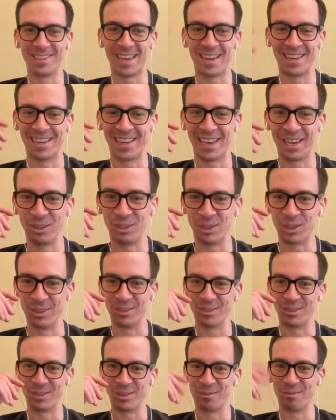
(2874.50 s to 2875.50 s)

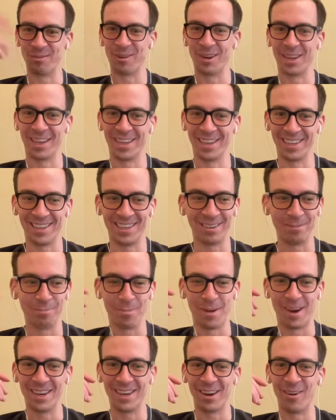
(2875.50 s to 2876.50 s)
allegations of
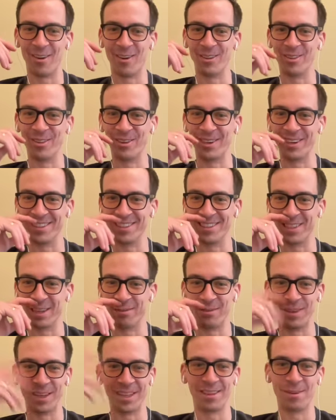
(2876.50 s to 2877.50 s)
money laundering and
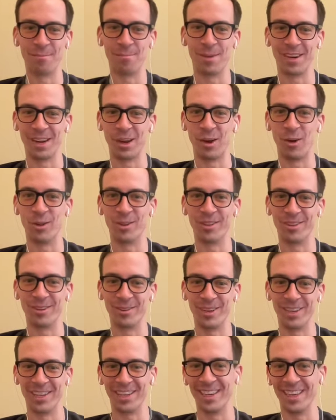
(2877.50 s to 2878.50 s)
stuff. Yet they're money
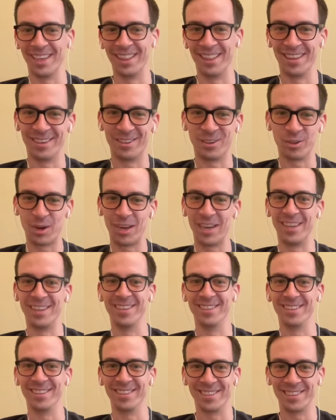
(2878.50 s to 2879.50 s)
laundering in the
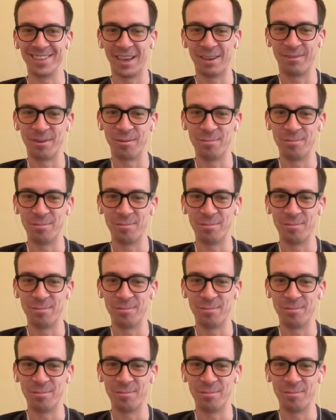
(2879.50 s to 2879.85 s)
trillions every